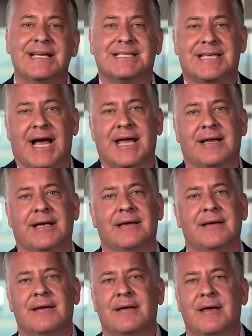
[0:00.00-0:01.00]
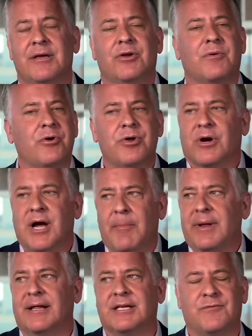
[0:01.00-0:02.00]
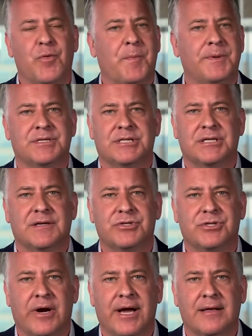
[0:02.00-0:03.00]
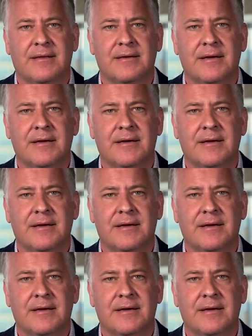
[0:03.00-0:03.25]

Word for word: Secondly, you're, you're coming at this from a position of strength,